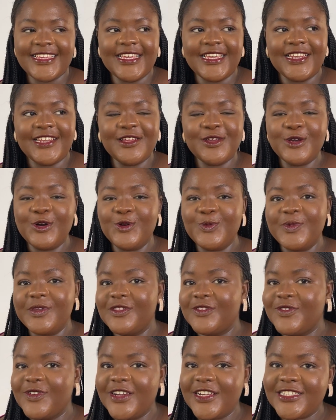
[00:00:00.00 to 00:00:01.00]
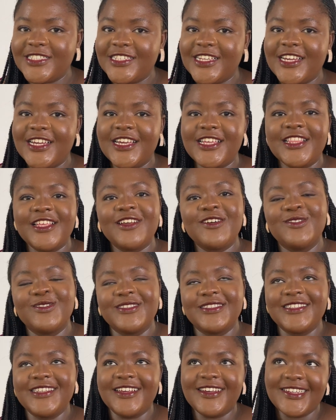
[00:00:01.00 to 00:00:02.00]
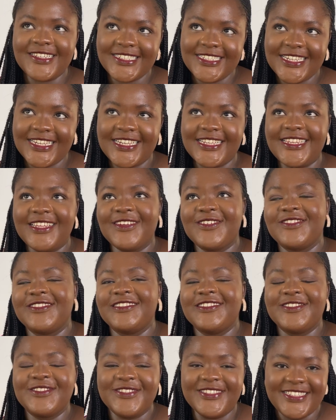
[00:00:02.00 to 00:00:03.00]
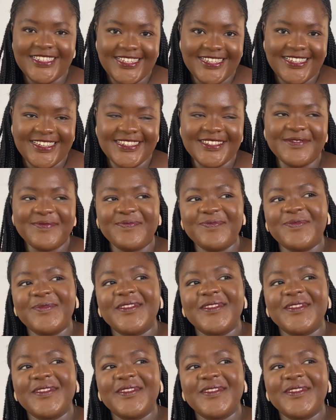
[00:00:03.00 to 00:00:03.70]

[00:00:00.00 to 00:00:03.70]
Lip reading: He didn't call me the first day, he didn't call the second day, he didn't call the third day.